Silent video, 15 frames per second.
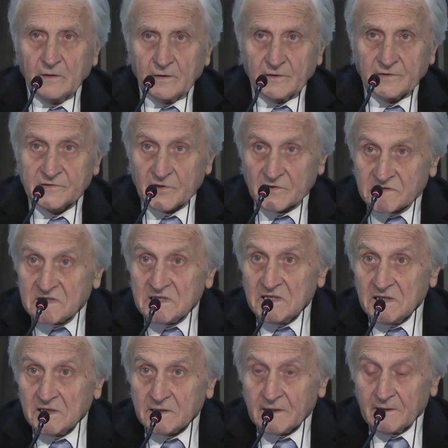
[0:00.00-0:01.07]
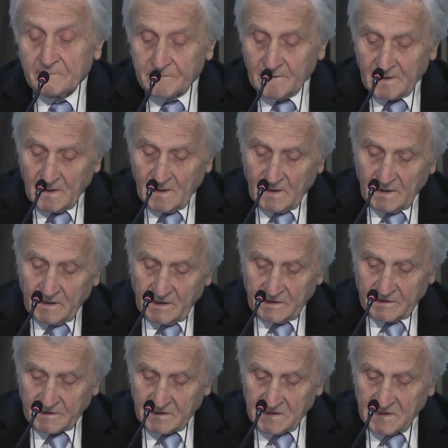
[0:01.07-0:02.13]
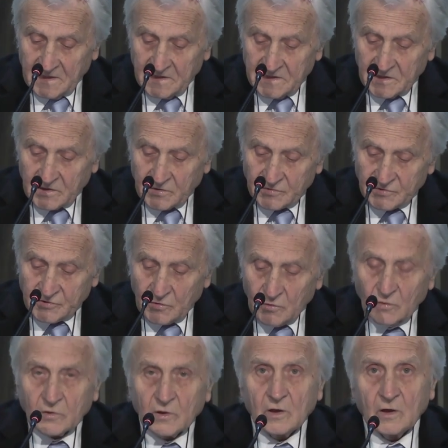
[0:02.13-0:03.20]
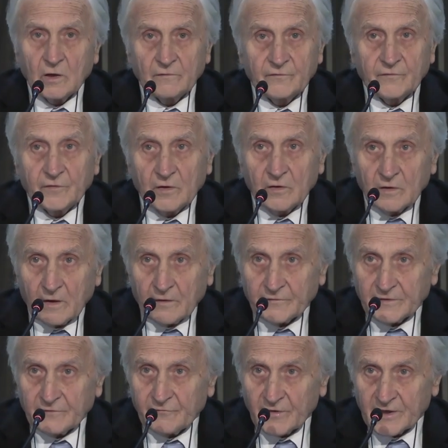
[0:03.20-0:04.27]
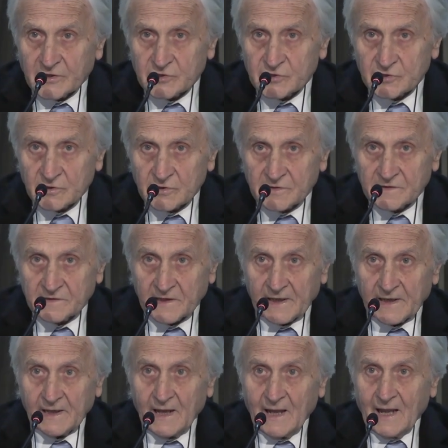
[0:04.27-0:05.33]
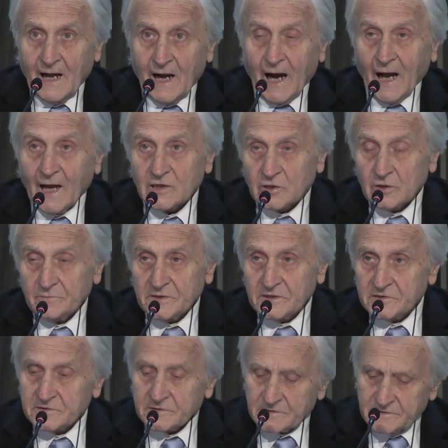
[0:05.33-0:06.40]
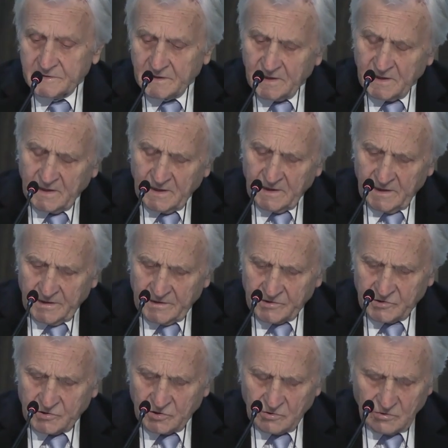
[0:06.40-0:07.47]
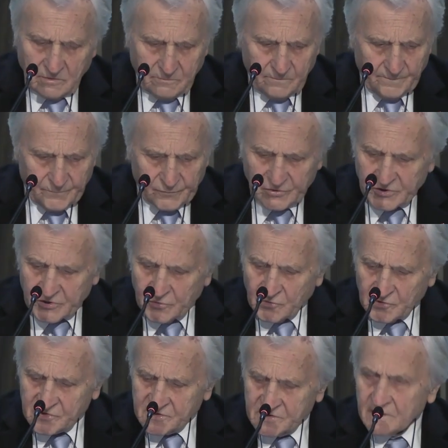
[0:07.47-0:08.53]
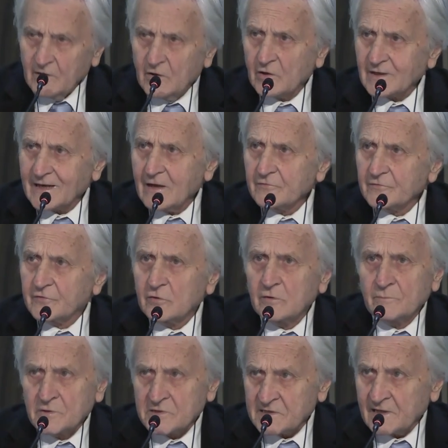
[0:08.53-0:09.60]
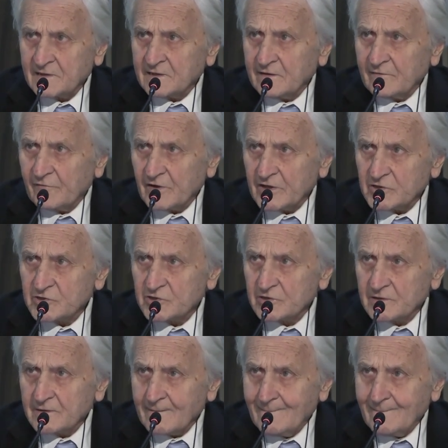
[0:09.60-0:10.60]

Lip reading: succeeding in regaining control of inflation? They are committed to produce around 2% inflation